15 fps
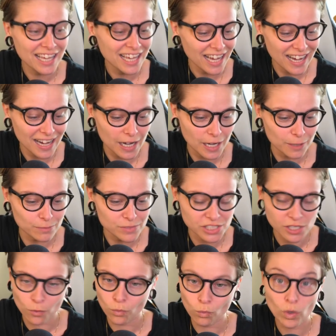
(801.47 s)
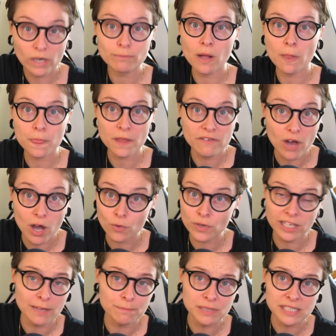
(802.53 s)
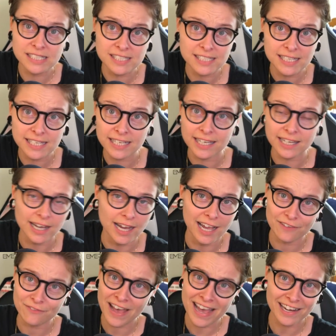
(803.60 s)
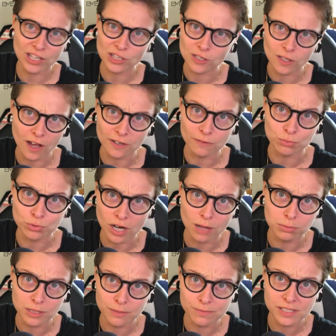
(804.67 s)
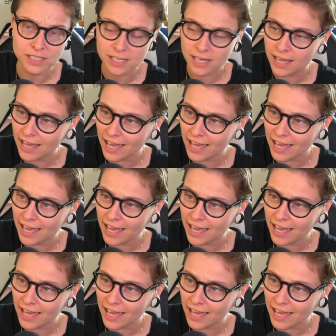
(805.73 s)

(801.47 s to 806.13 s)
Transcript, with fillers: Um, so one month of owning a PC and I've had a lot of problems.